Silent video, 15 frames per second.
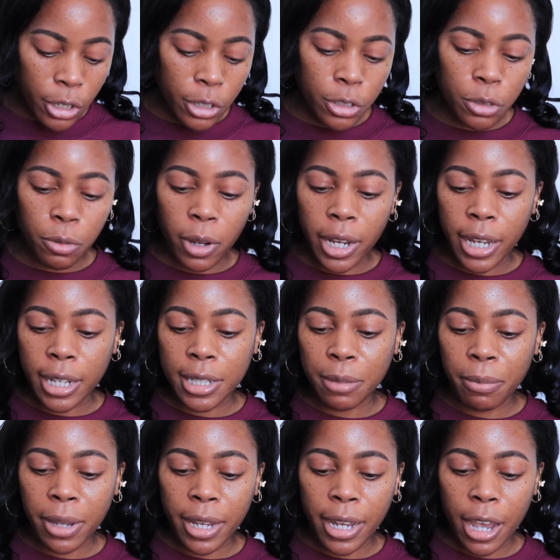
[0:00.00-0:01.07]
do I get to
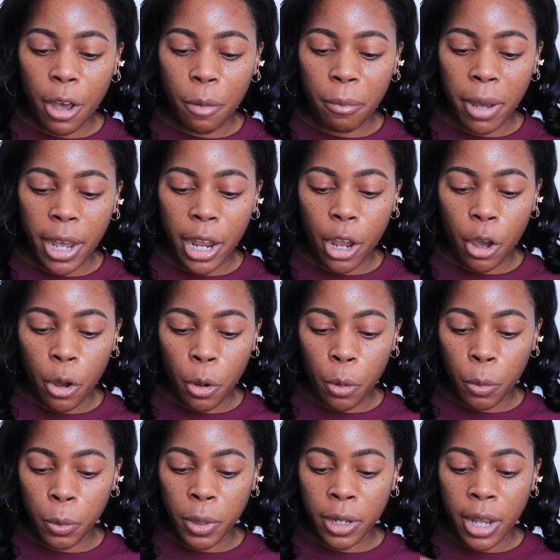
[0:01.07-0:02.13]
pick out my
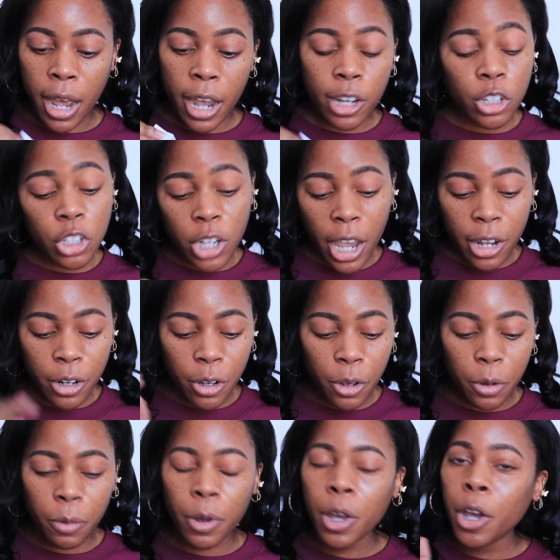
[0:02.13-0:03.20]
own
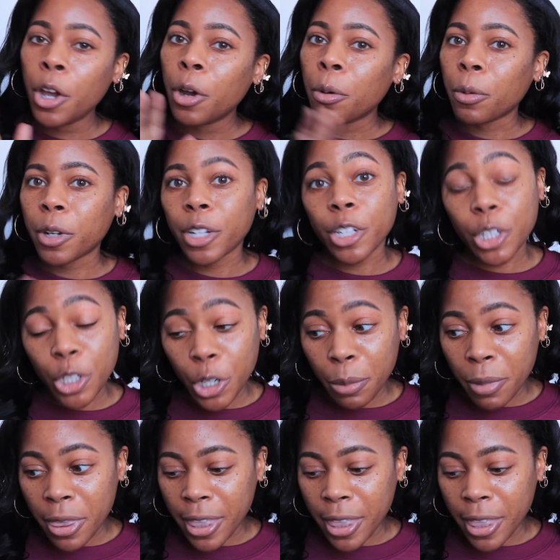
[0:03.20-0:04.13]
eyeshadow? We're going to determine